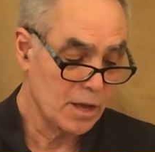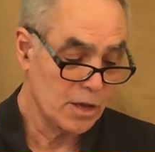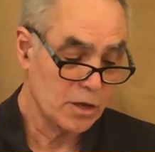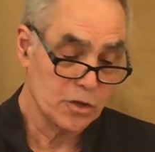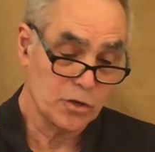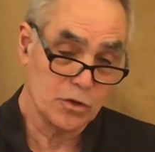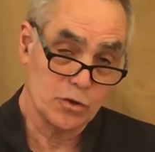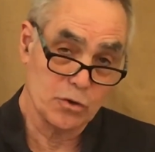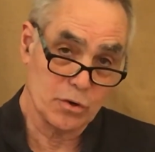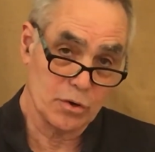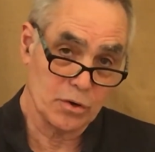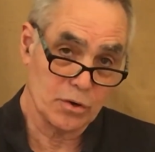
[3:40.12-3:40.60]

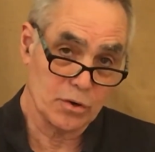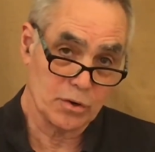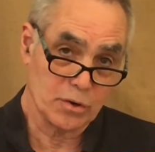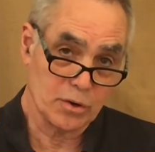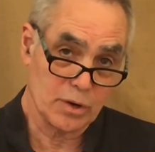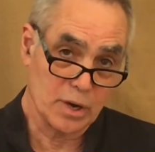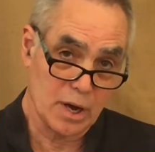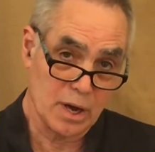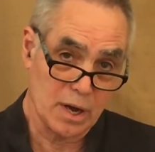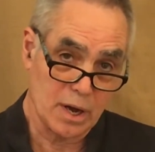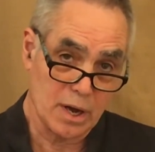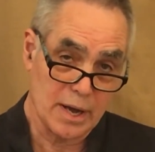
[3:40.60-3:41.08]

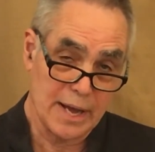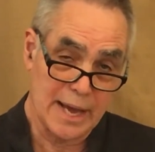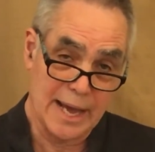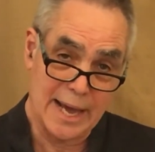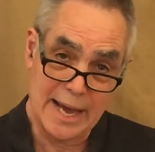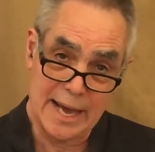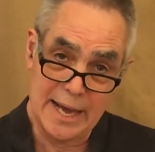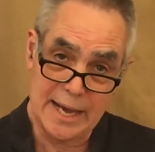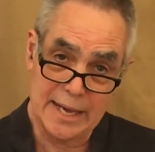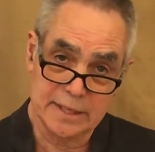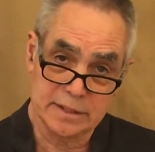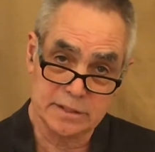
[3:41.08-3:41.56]
Your
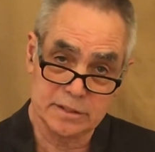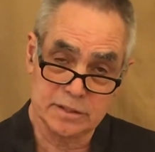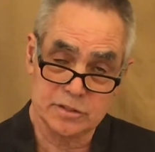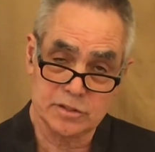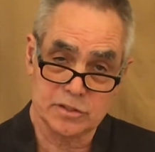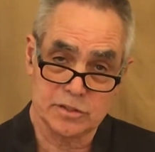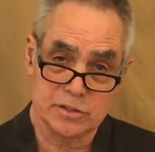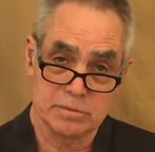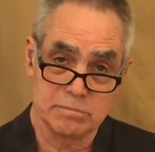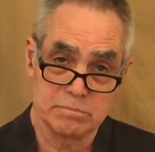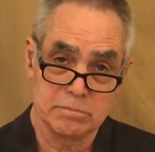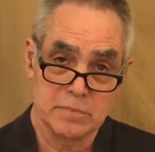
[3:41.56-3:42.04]

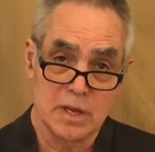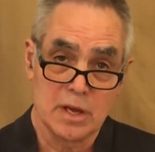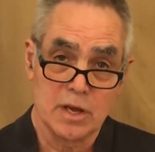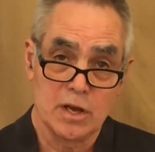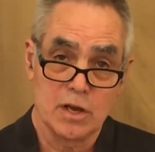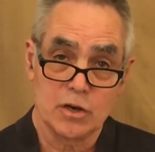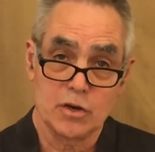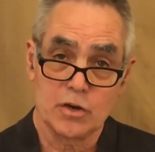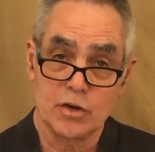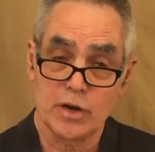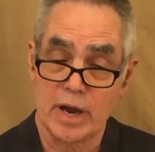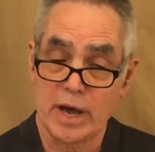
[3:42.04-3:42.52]
hands
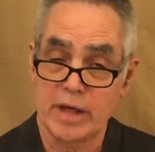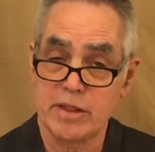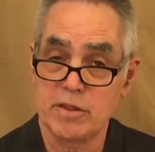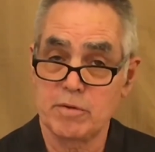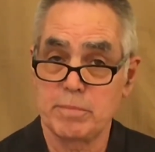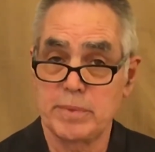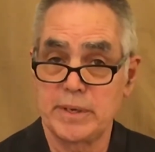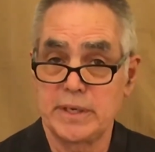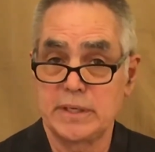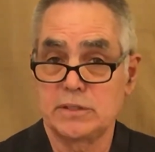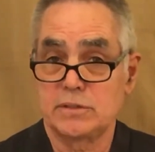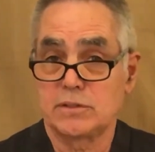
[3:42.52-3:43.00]
could either
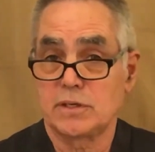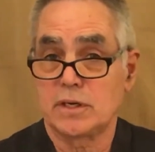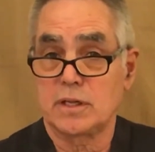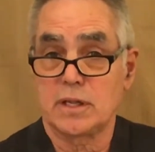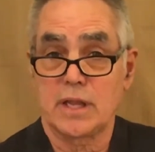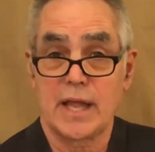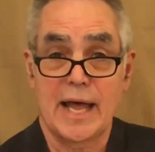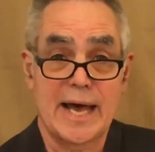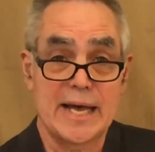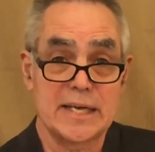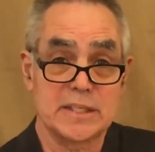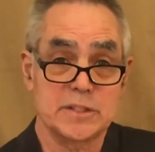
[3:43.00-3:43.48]
be
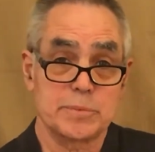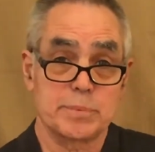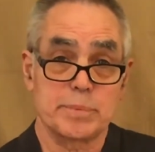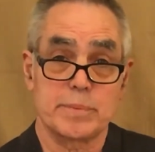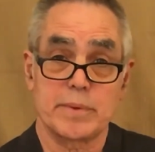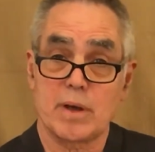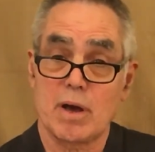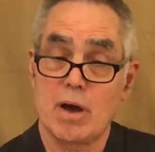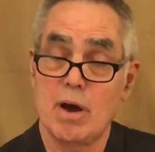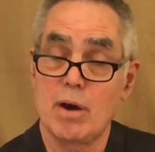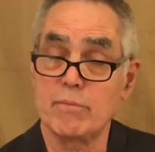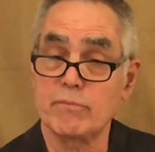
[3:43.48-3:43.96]

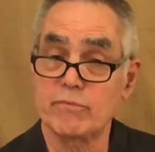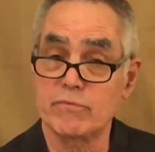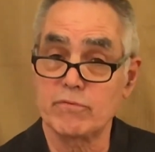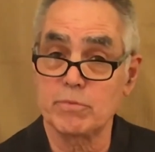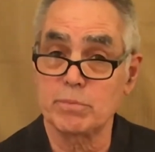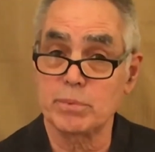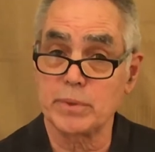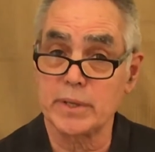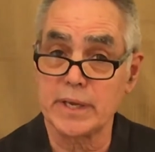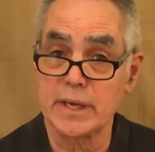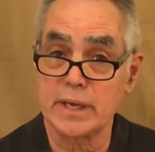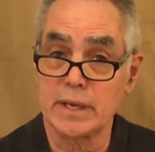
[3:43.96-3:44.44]
clasped
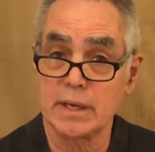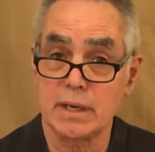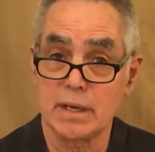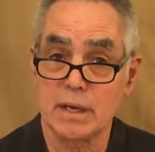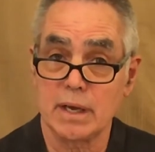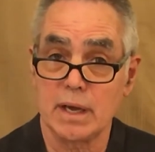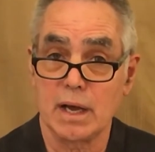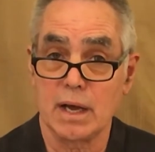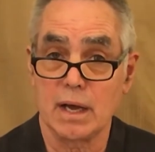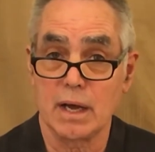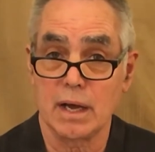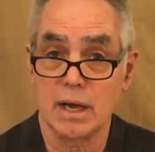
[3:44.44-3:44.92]
comfortably
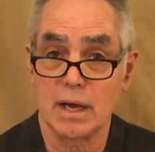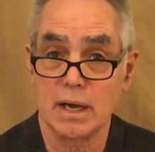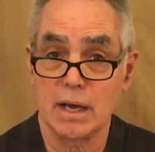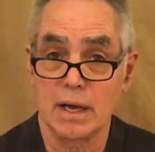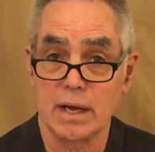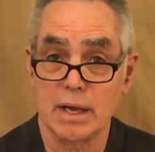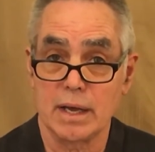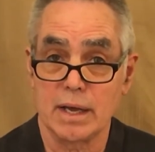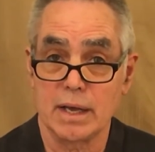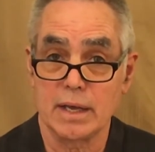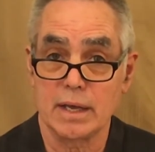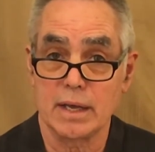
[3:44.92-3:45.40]

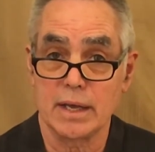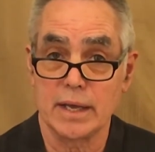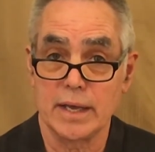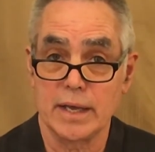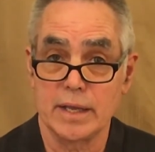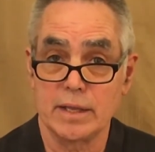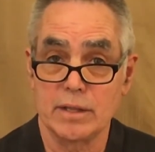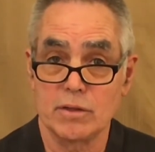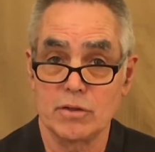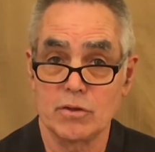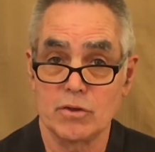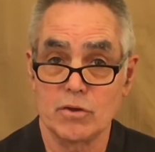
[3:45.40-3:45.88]

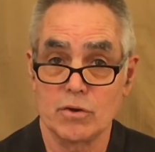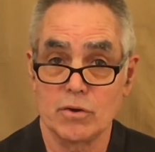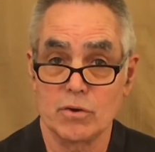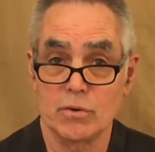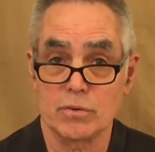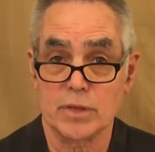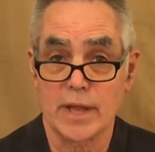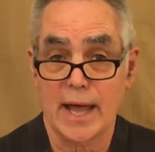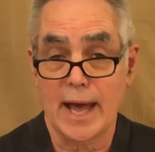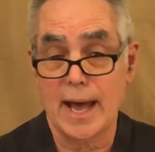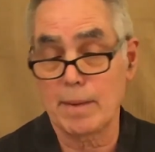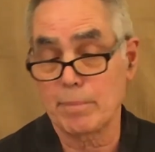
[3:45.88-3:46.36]
in your
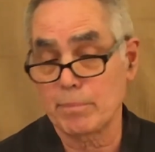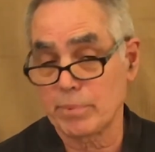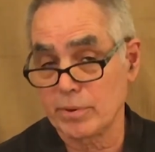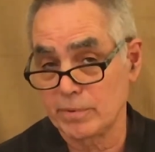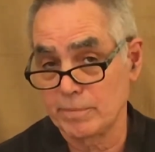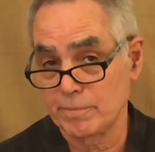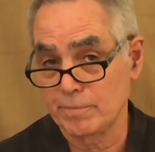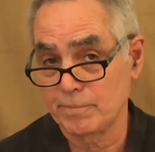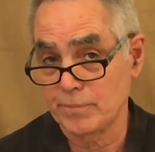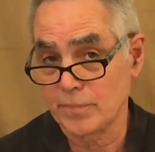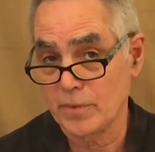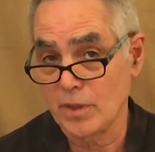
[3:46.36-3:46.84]
lap,
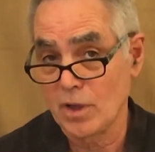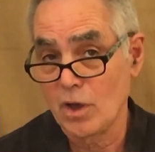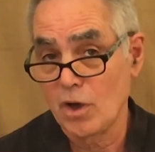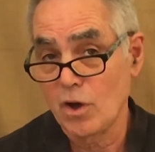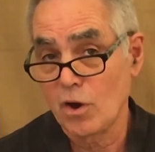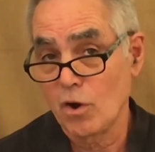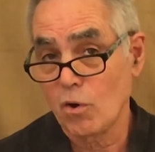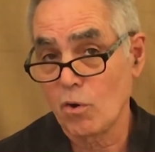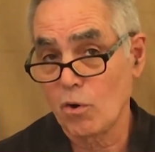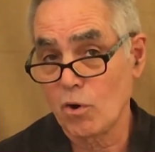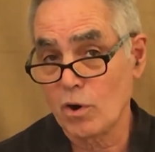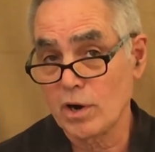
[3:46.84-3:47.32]

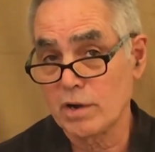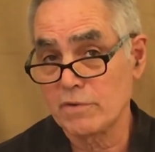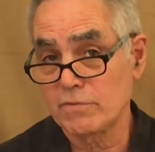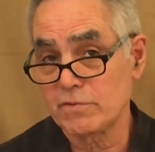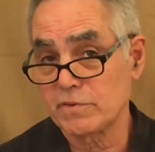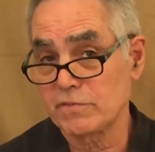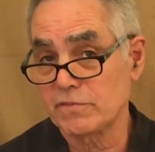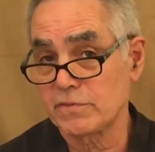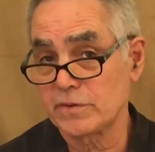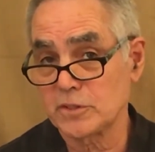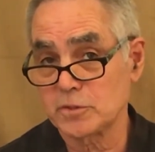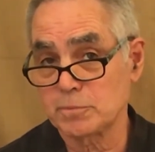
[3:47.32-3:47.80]
or if
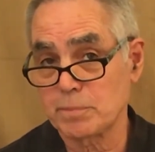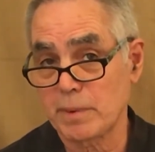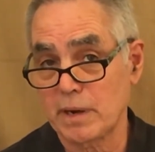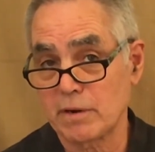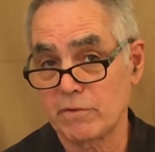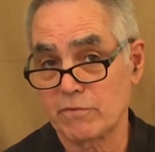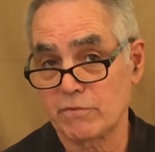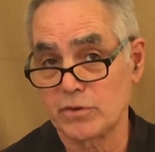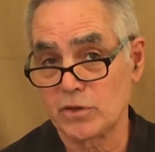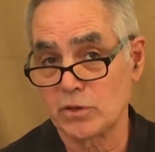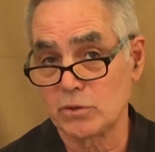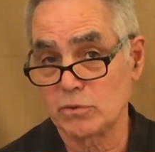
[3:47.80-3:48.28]
it feels better
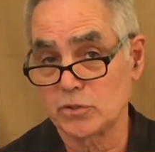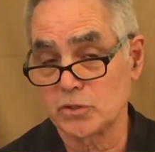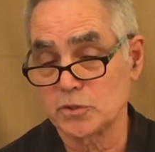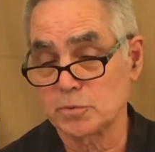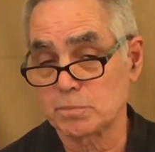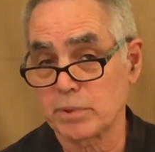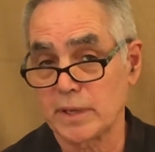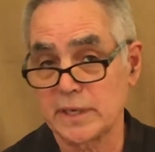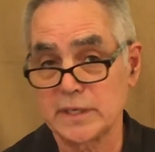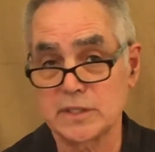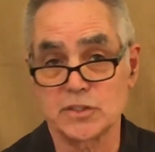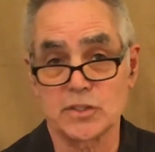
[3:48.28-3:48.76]
for you, just
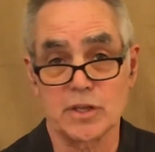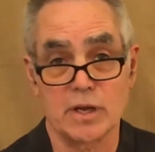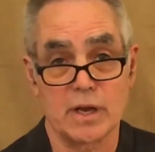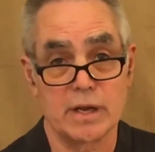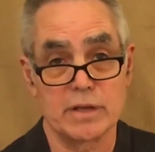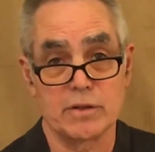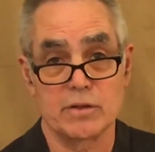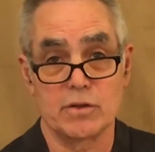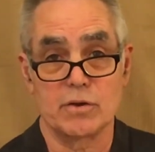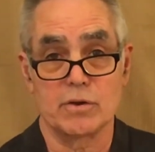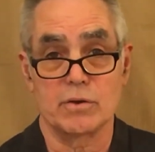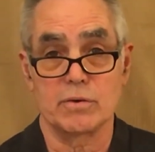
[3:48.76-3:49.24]
placed
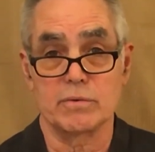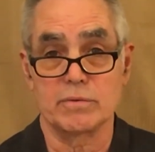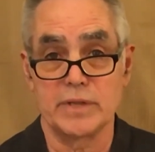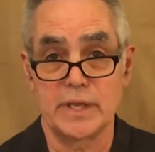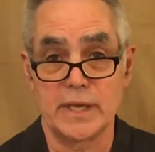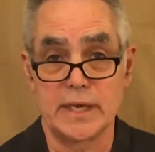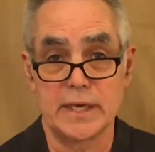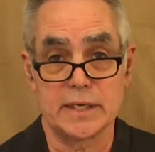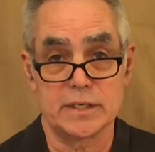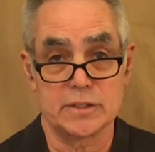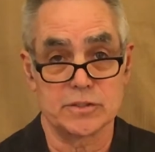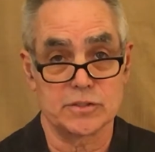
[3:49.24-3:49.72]
on your
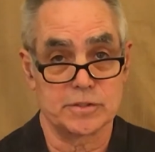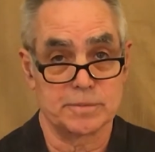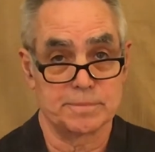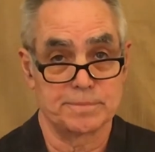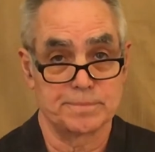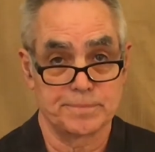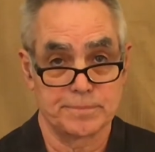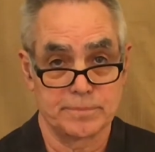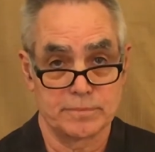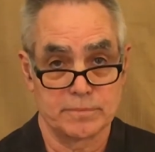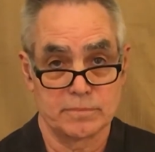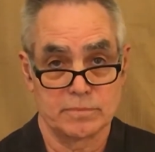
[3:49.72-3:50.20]
knees.
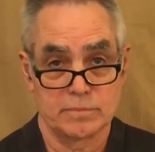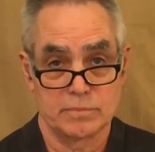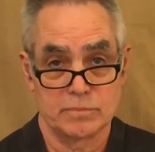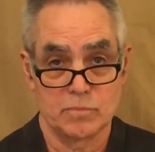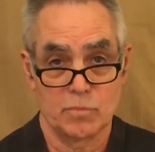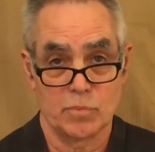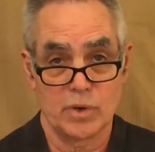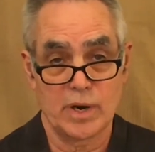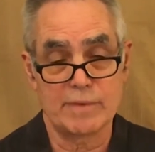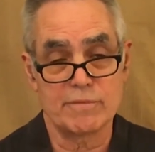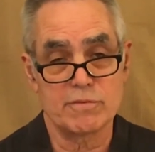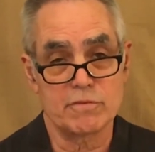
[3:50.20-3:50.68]

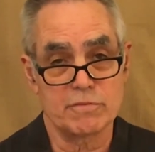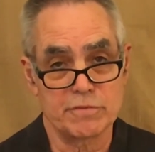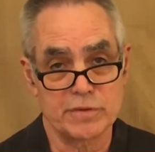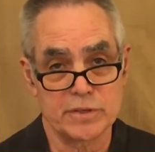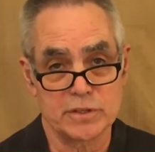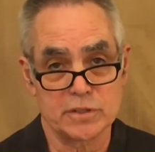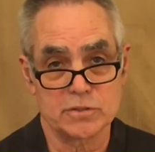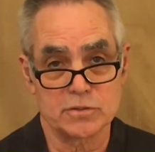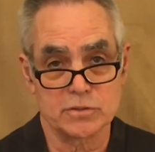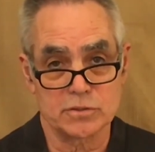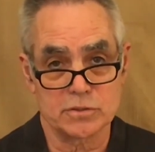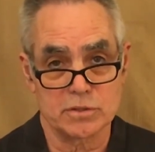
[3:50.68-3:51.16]
Whatever
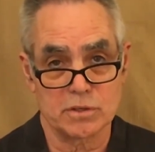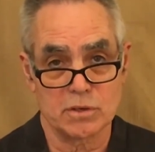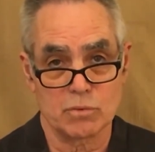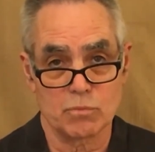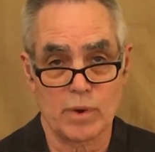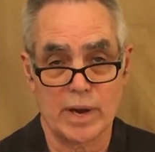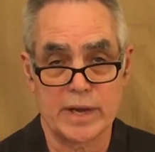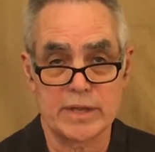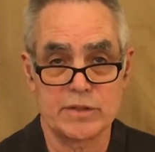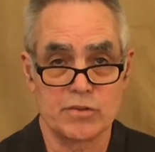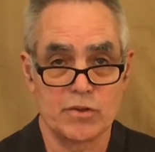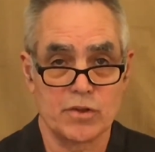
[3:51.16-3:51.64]
feels
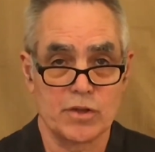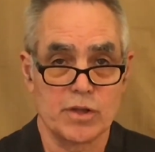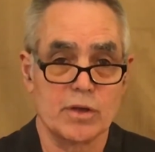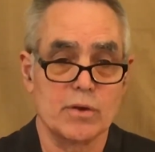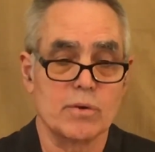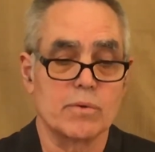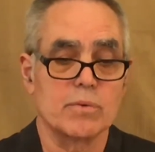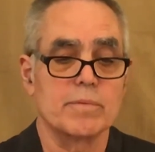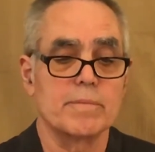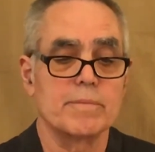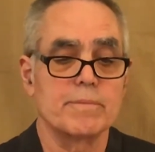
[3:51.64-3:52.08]
right to you.